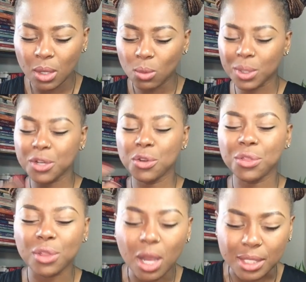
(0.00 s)
What are your
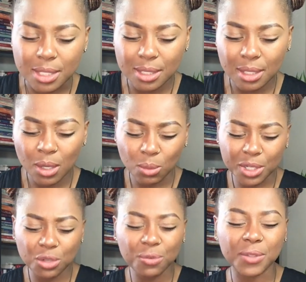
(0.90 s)
thoughts? What
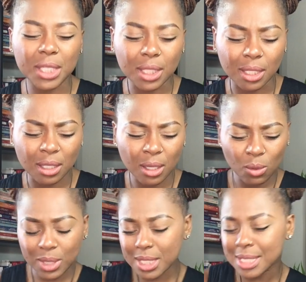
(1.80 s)
are you feeling?
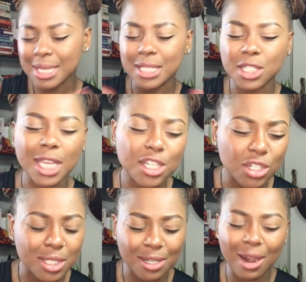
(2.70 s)
What are the
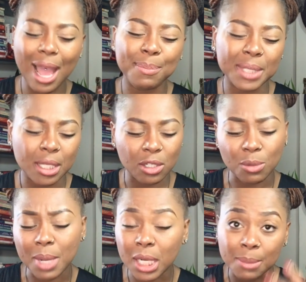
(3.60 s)
sensations that are happening in your
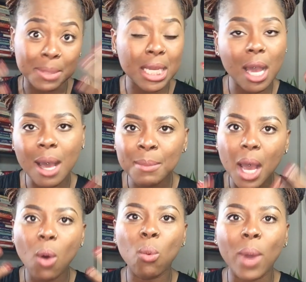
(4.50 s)
body? Become
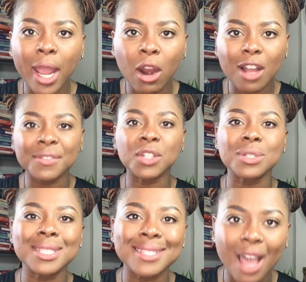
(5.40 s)
aware of
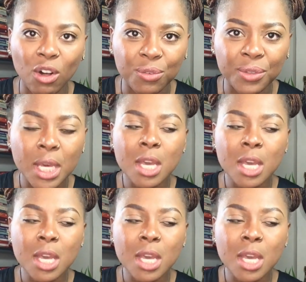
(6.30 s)
yourself.